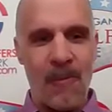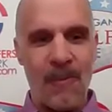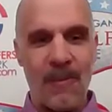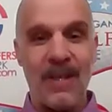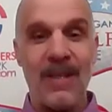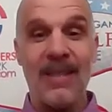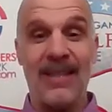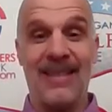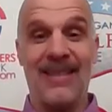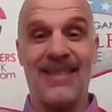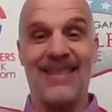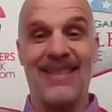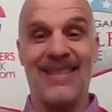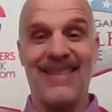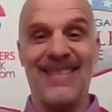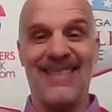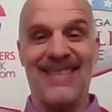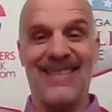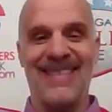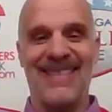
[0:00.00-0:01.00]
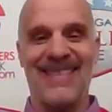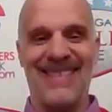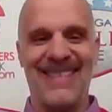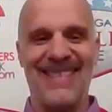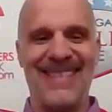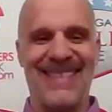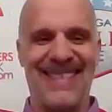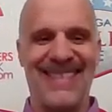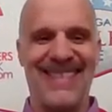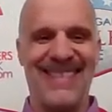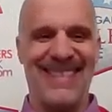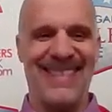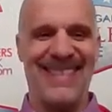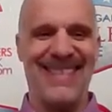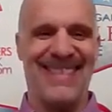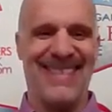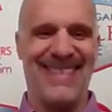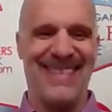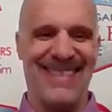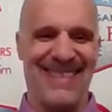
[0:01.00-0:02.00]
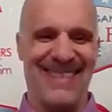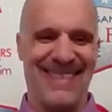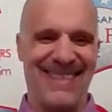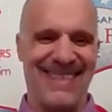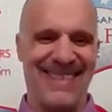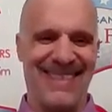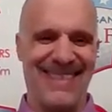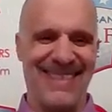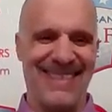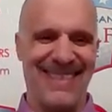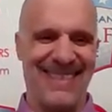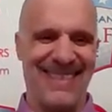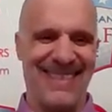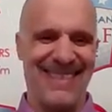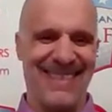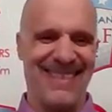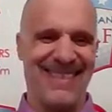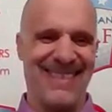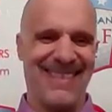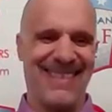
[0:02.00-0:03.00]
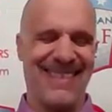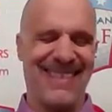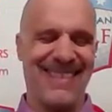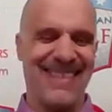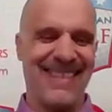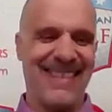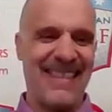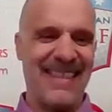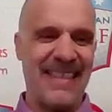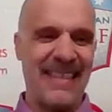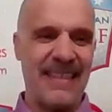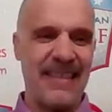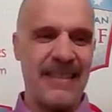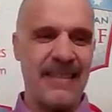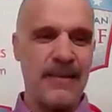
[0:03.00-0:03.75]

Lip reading: The person shown says nothing.